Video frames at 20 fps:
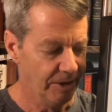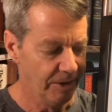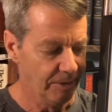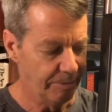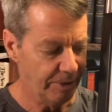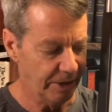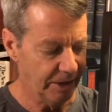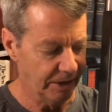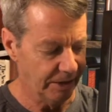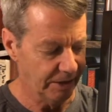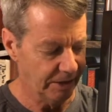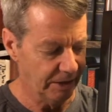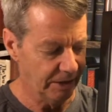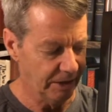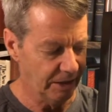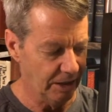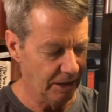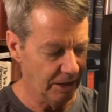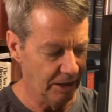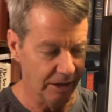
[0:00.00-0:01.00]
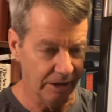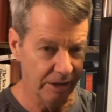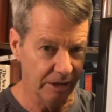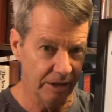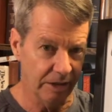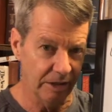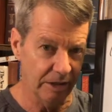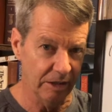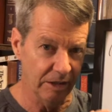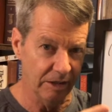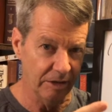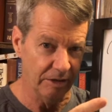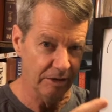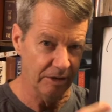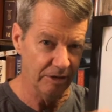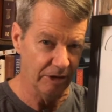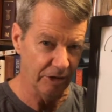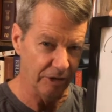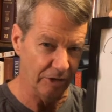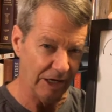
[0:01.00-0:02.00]
But uh,
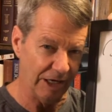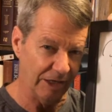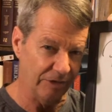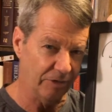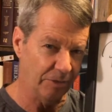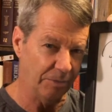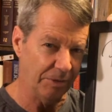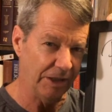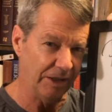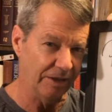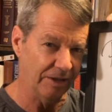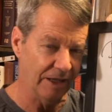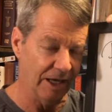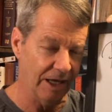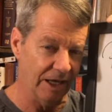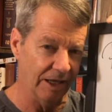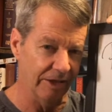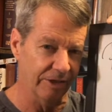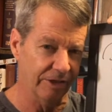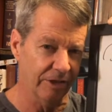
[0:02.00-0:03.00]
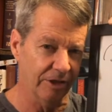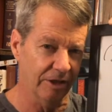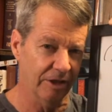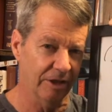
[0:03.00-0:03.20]
there has to be a death.